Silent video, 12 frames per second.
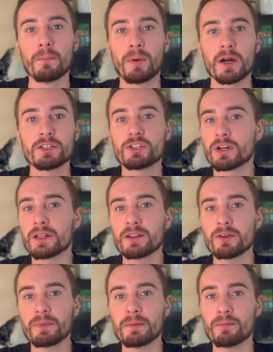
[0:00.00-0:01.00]
But shouldn't
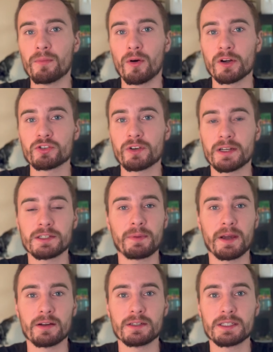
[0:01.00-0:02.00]
there be more
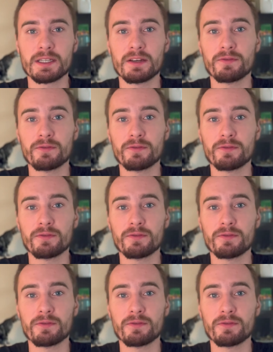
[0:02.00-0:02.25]
transparency